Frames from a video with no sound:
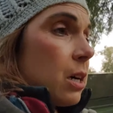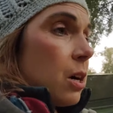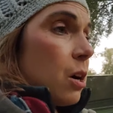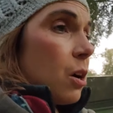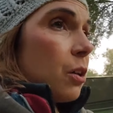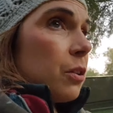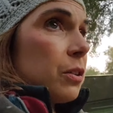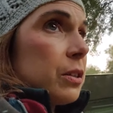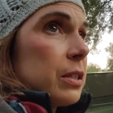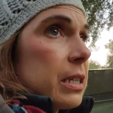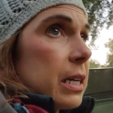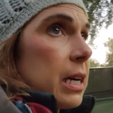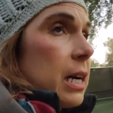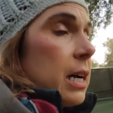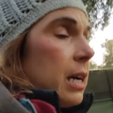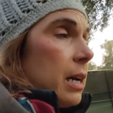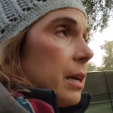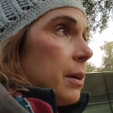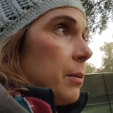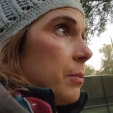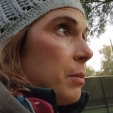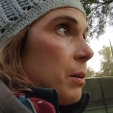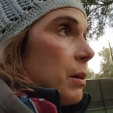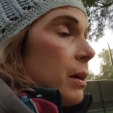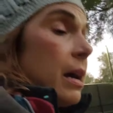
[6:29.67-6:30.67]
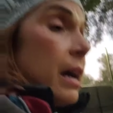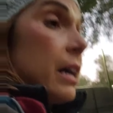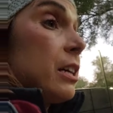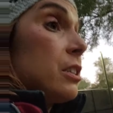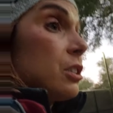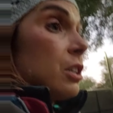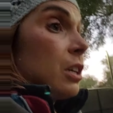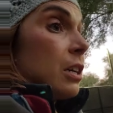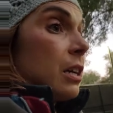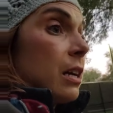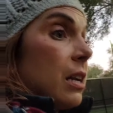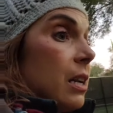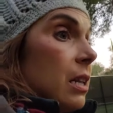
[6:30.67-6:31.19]
all the time.
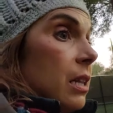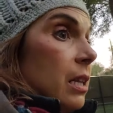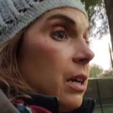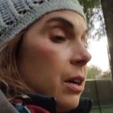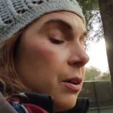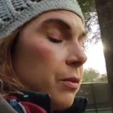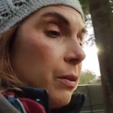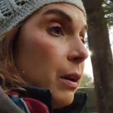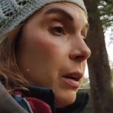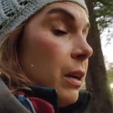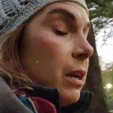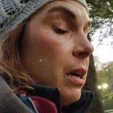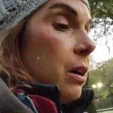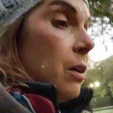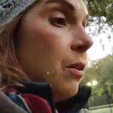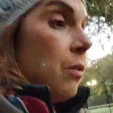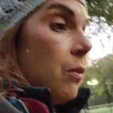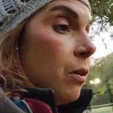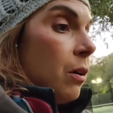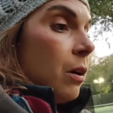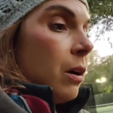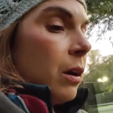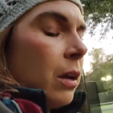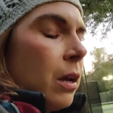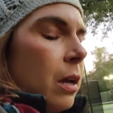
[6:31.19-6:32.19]
Actually, kind of like right now.